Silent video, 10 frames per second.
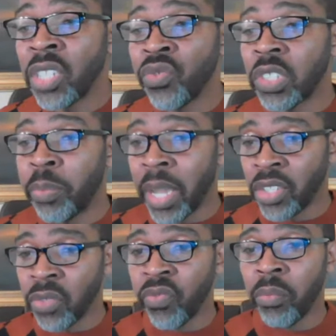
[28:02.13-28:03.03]

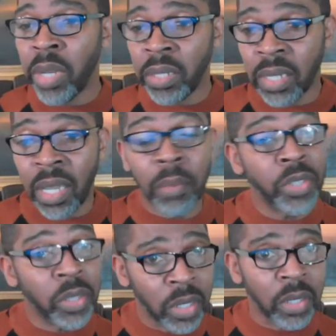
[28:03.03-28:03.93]
introspection for me to come
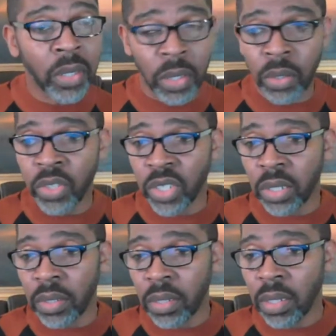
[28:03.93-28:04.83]
to the
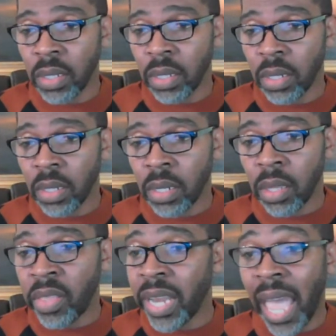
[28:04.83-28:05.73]
conclusion
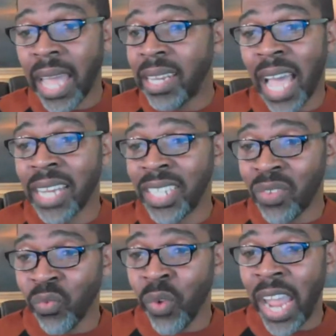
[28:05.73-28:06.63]
that I had not
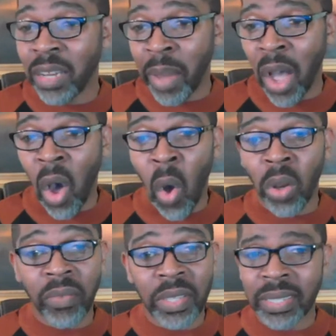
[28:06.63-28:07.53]
done right by
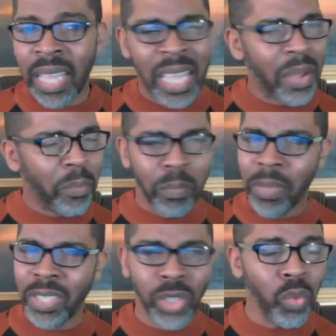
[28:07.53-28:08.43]
all of the time.
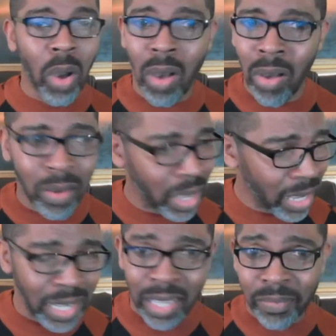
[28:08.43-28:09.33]
You all,